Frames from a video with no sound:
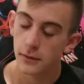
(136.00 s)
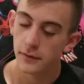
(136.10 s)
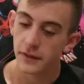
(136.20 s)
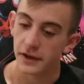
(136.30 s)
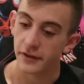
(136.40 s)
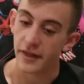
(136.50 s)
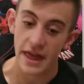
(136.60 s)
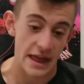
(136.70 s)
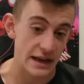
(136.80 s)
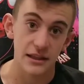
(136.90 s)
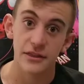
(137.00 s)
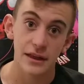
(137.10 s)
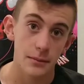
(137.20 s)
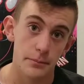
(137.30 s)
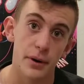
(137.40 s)
that is
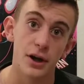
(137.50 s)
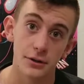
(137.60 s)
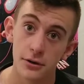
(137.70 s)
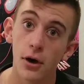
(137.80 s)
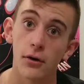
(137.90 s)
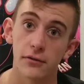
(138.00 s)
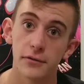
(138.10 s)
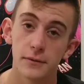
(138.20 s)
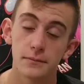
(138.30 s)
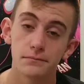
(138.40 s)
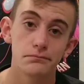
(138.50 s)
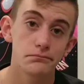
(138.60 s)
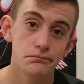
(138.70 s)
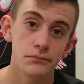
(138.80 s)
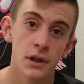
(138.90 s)
anything but golf.
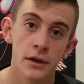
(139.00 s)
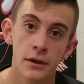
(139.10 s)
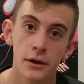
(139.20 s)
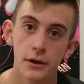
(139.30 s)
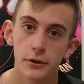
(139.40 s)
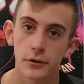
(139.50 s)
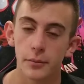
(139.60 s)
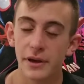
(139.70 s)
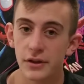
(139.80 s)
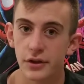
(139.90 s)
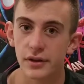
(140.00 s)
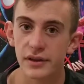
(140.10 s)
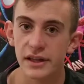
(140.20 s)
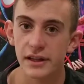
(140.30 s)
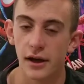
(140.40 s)
So
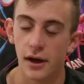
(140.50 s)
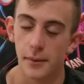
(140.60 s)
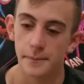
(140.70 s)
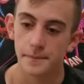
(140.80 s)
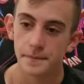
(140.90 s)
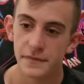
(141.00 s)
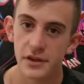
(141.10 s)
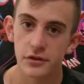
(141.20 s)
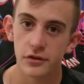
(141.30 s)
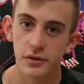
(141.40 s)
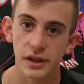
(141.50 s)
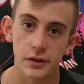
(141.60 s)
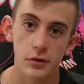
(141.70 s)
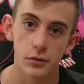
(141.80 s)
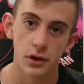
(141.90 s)
basically, this just
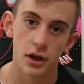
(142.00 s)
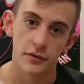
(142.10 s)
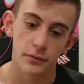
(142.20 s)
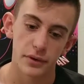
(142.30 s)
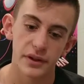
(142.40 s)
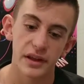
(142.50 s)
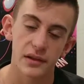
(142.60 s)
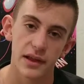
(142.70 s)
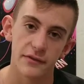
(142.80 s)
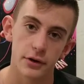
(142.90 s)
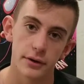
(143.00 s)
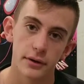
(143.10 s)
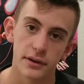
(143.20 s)
leads to a lot of really cleverly